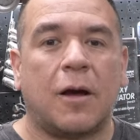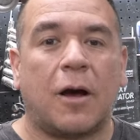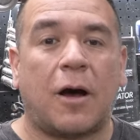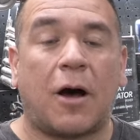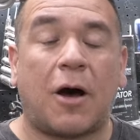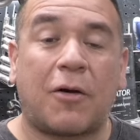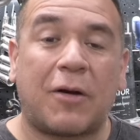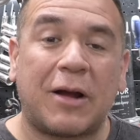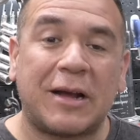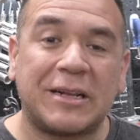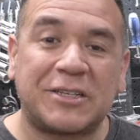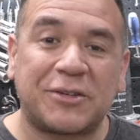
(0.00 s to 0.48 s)

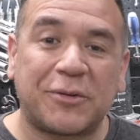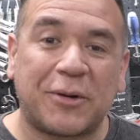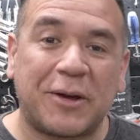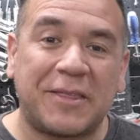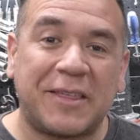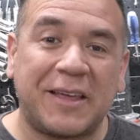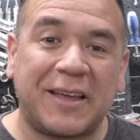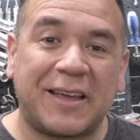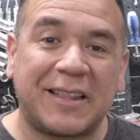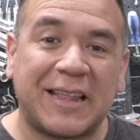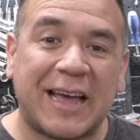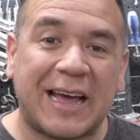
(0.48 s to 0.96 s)
All right, so I
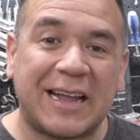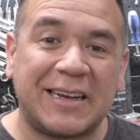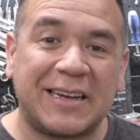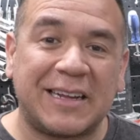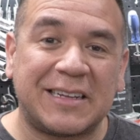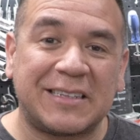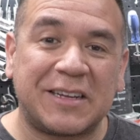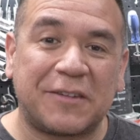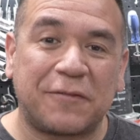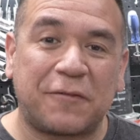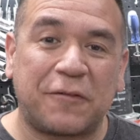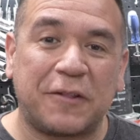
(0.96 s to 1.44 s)
think that
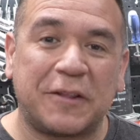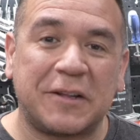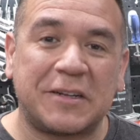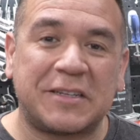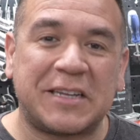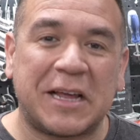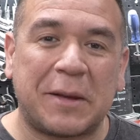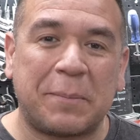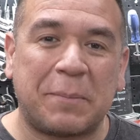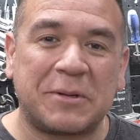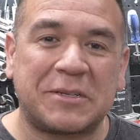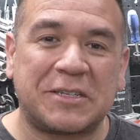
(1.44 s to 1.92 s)
does it for this
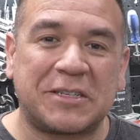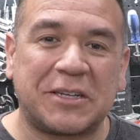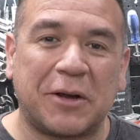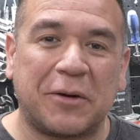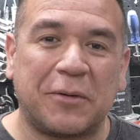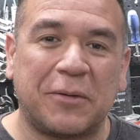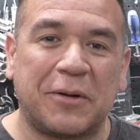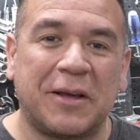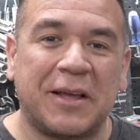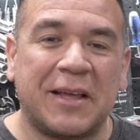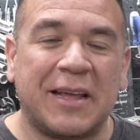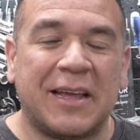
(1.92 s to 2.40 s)

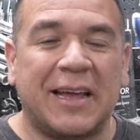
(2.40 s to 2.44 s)
episode.